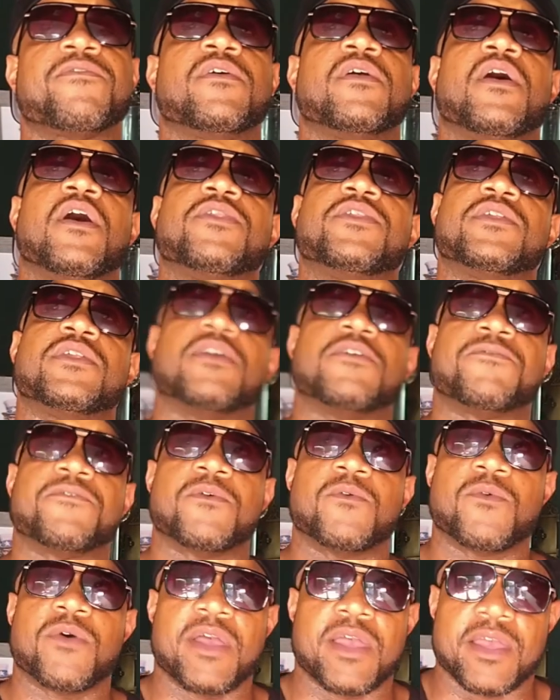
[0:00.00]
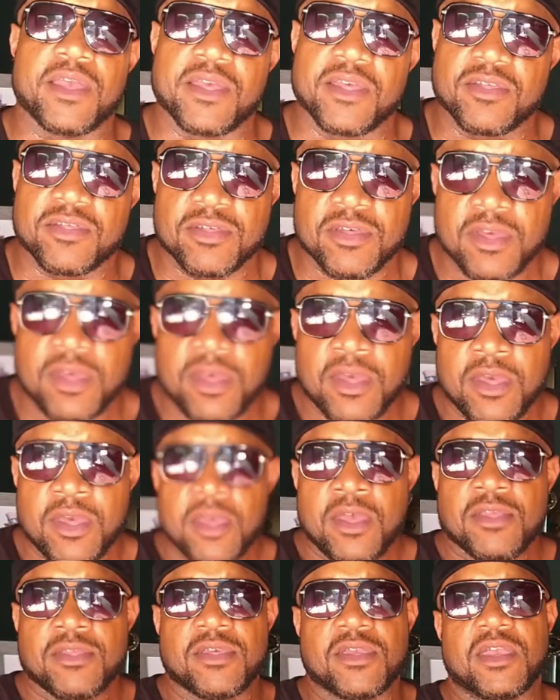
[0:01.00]
Other different ways
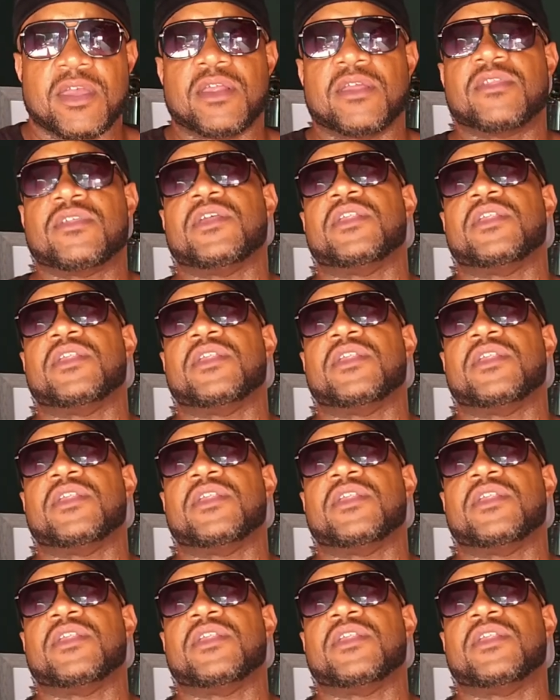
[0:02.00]
to get into